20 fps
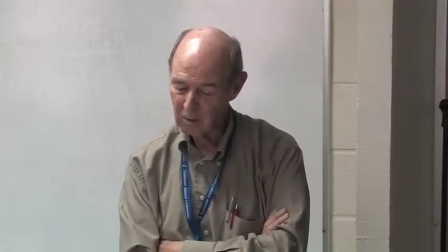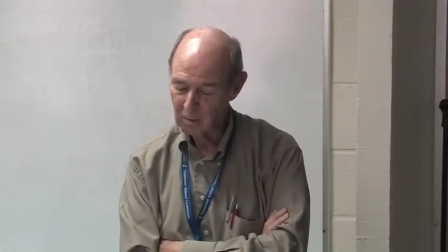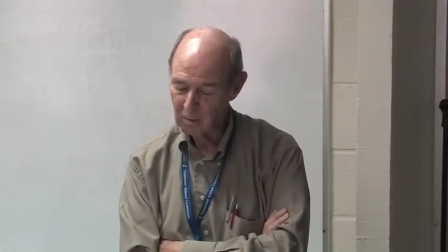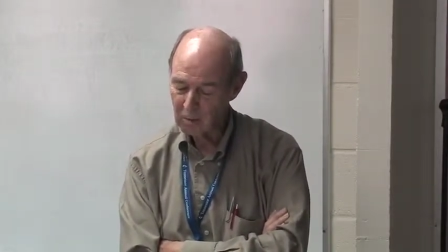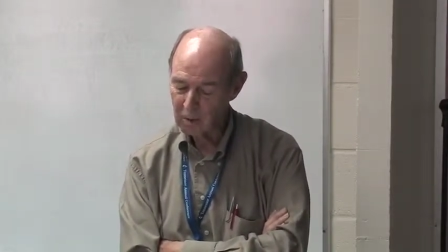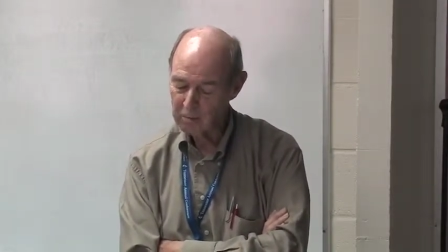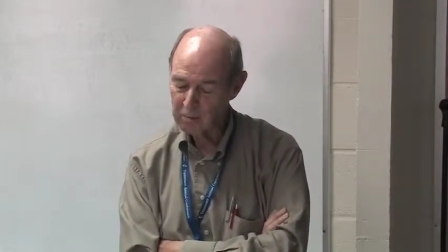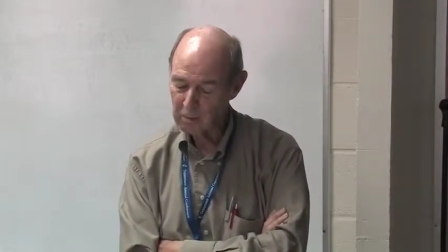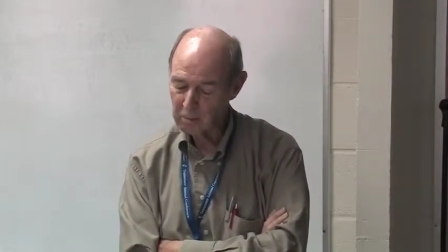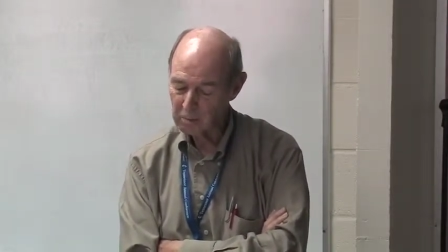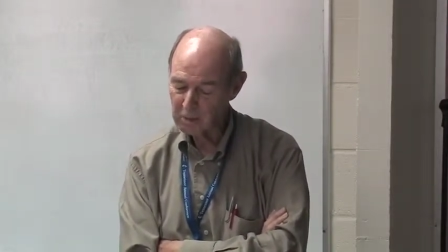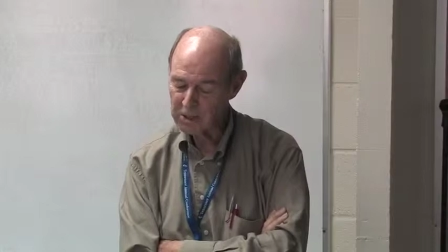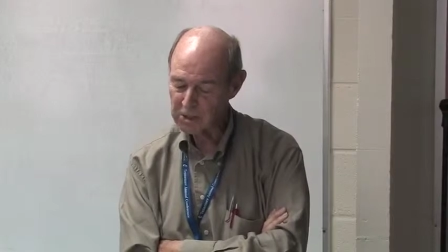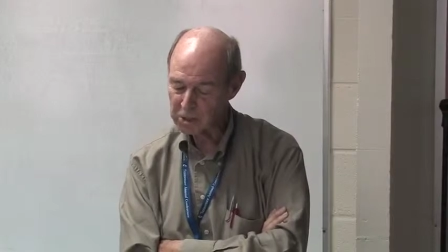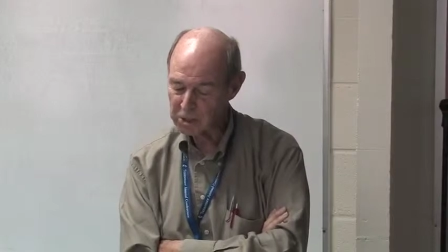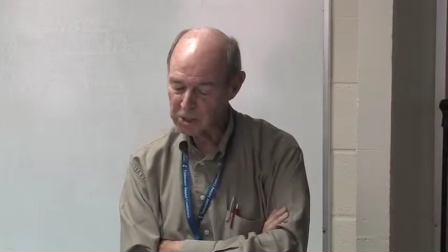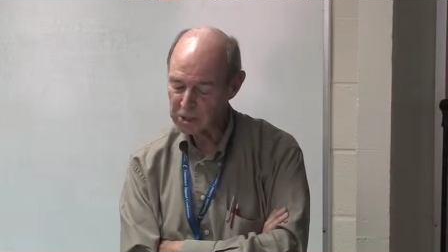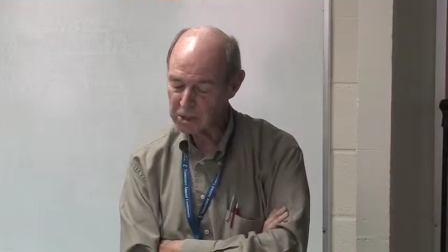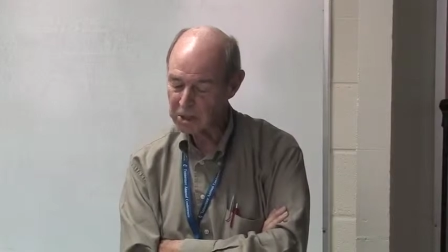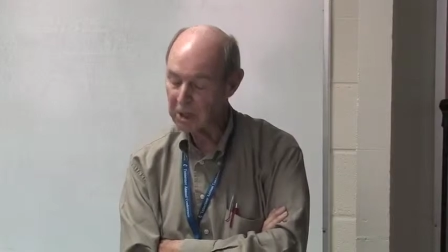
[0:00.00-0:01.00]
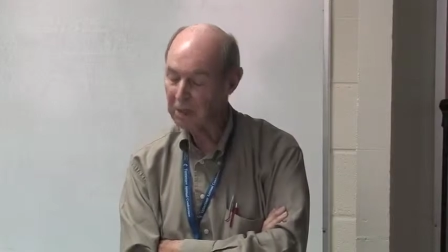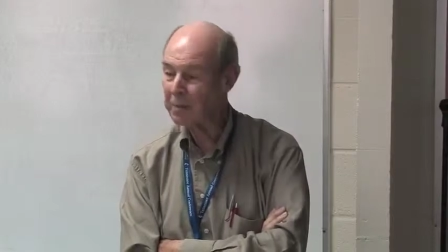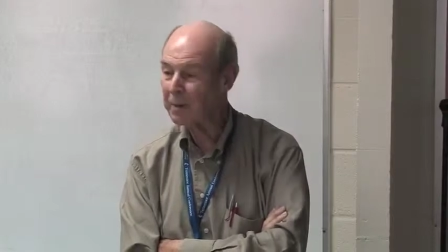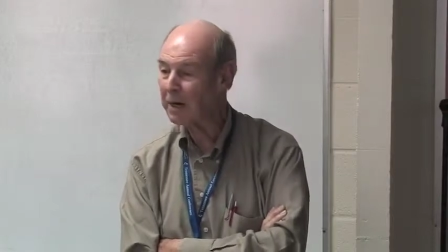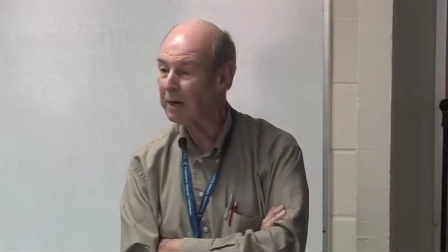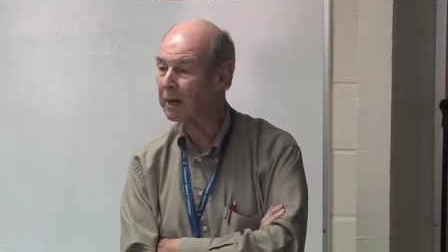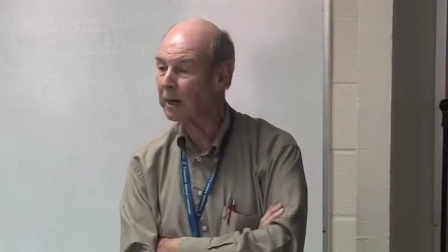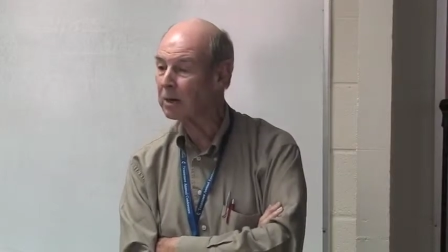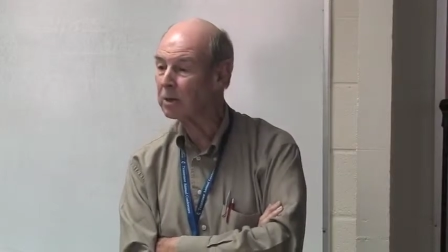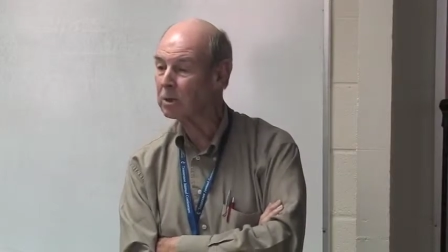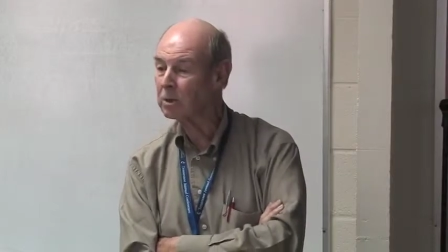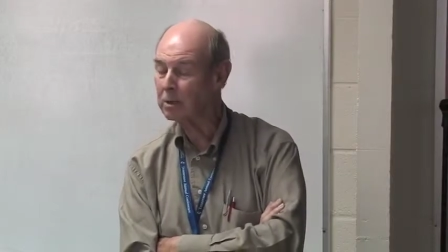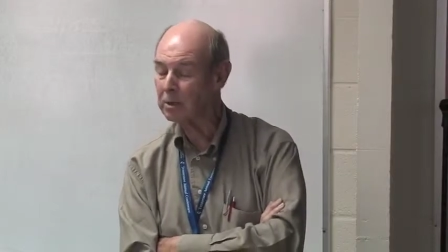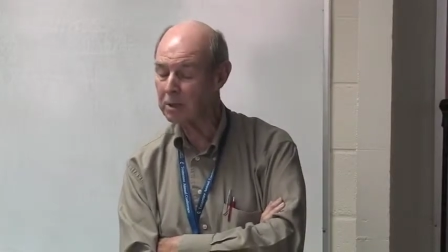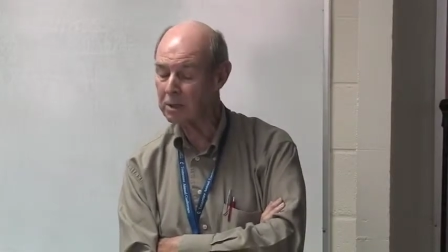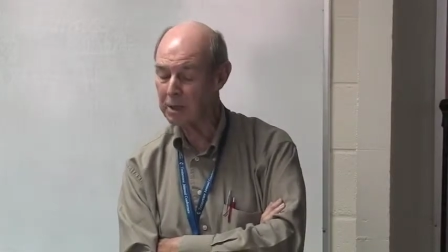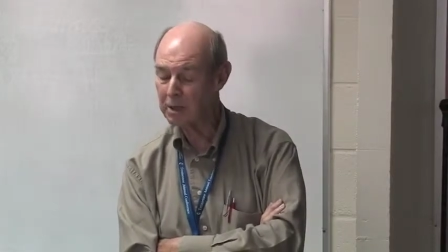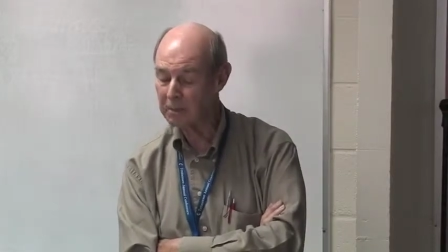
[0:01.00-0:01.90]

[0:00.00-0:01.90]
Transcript: What would Wesley say about our current